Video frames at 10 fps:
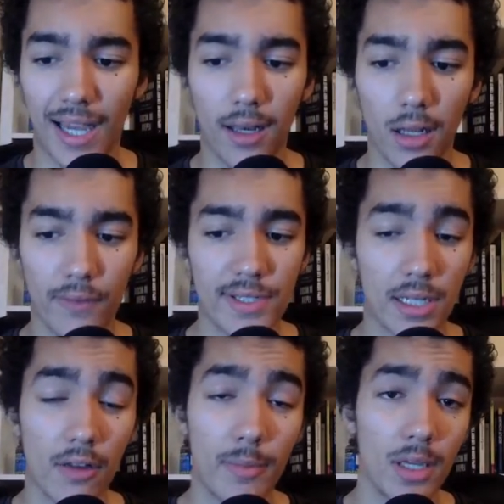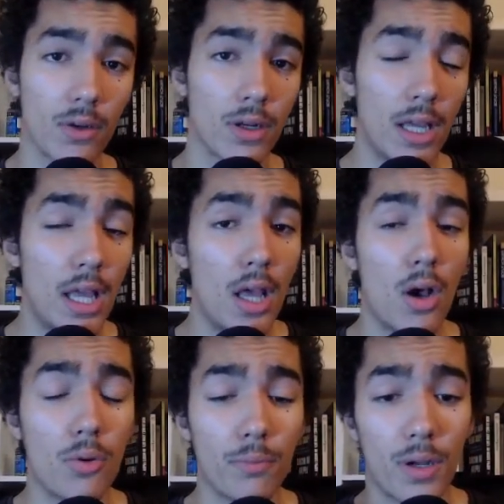I love this. I love being on
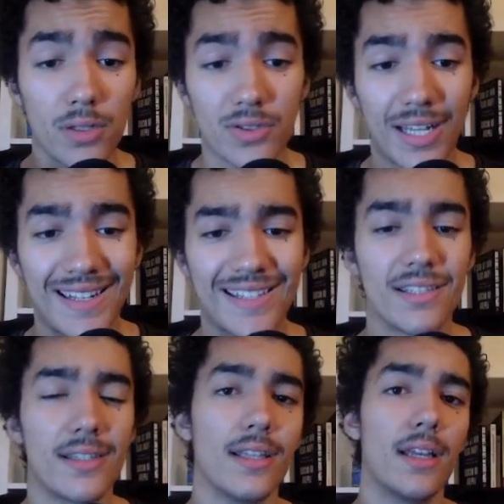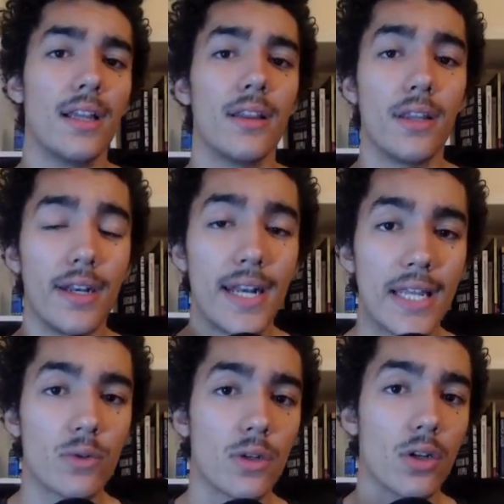Pulsechain. This is the
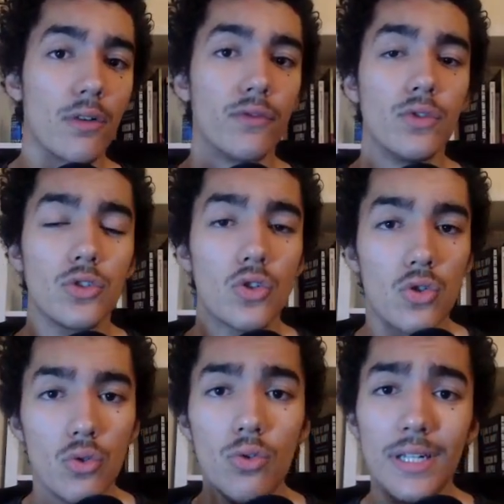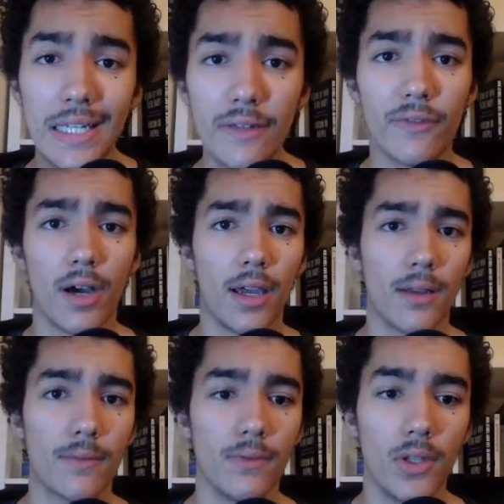network of true DeFi.
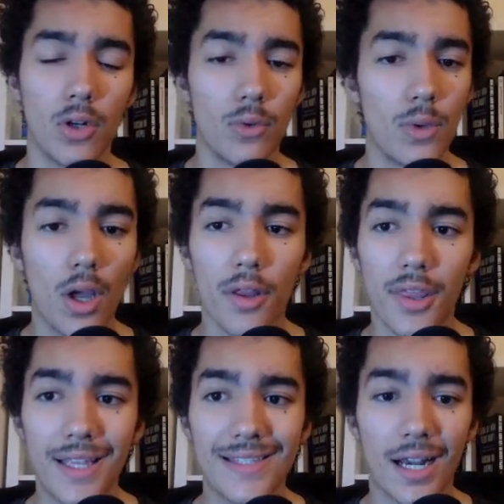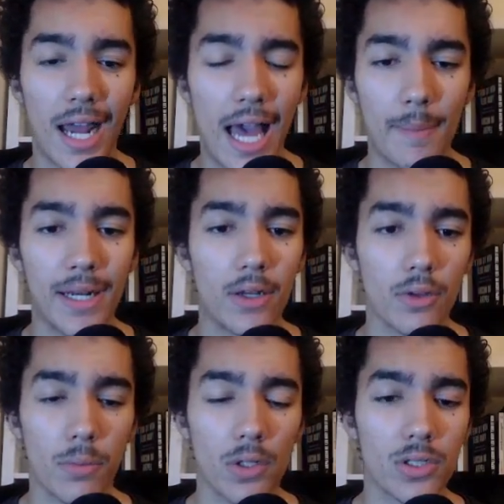You know, we got things that are happening on
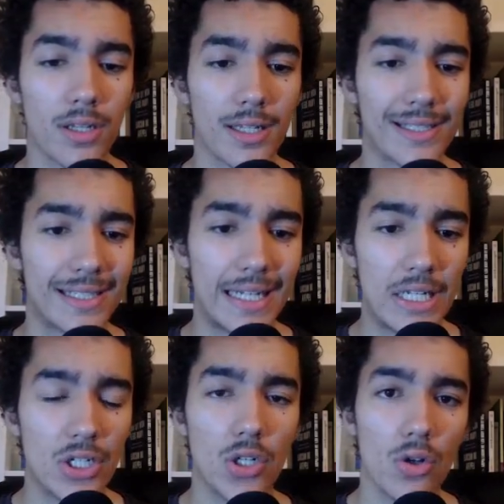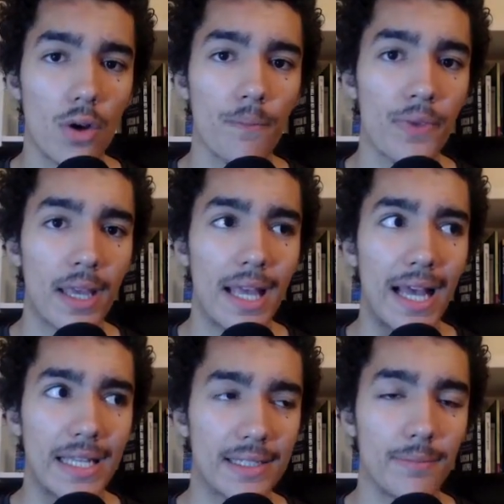the Pulsechain that is literally
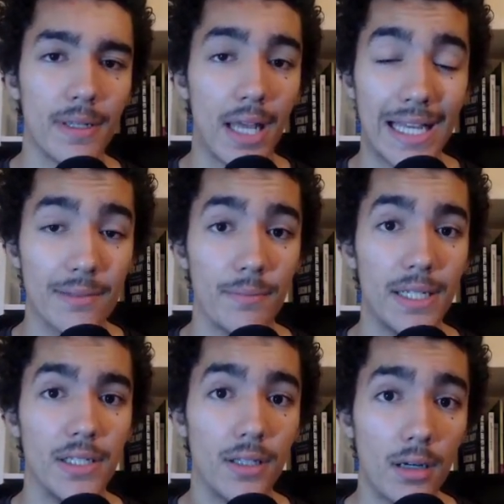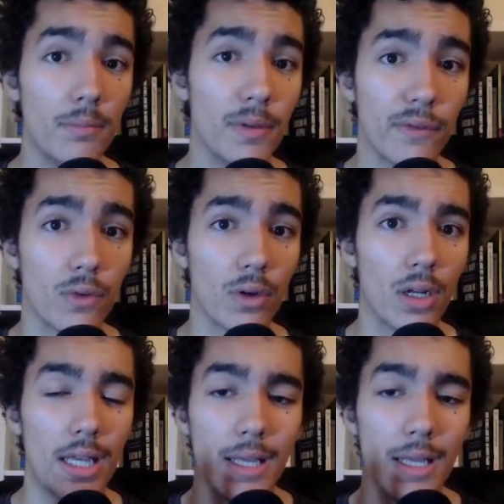hasn't been done before.